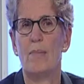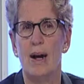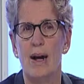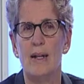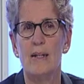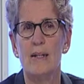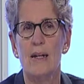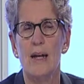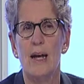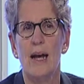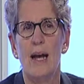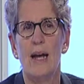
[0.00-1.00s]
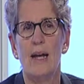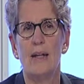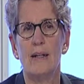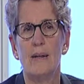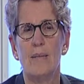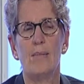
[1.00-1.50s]
mind.
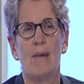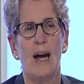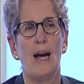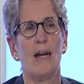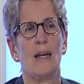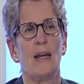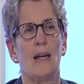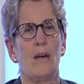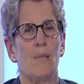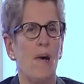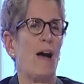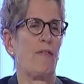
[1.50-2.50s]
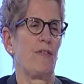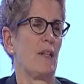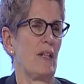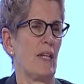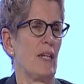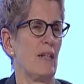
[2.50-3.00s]
And my, my
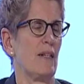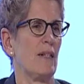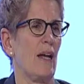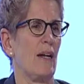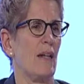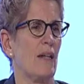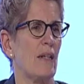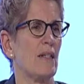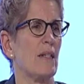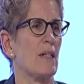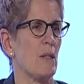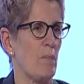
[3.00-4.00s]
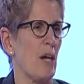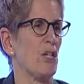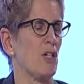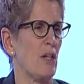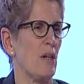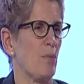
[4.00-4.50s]
feeling is that it is
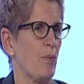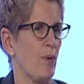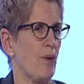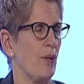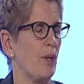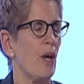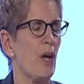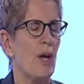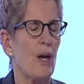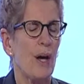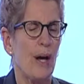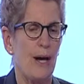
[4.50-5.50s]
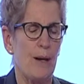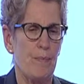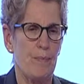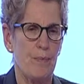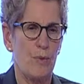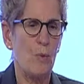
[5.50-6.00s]
especially important
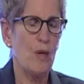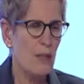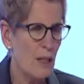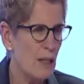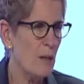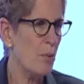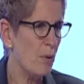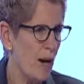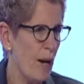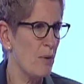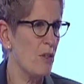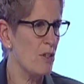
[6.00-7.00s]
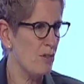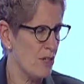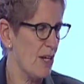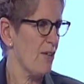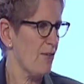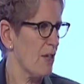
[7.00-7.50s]
um, within the parameters of
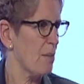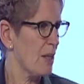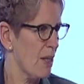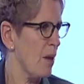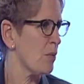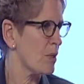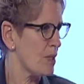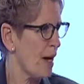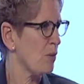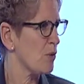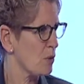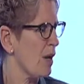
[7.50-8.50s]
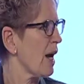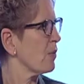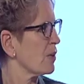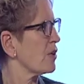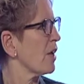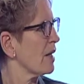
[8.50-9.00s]
safety. I mean, that was, that was what I
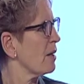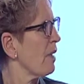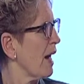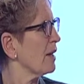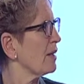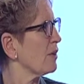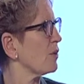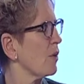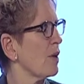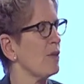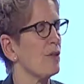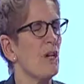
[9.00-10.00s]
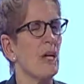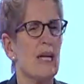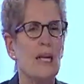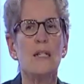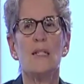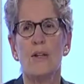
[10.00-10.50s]
was trying to balance was,
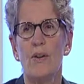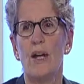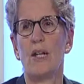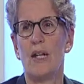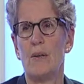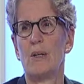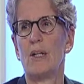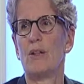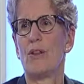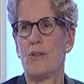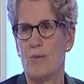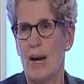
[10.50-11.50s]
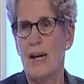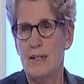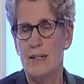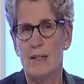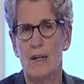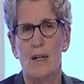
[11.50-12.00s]
is there any imminent
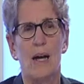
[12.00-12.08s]
threat?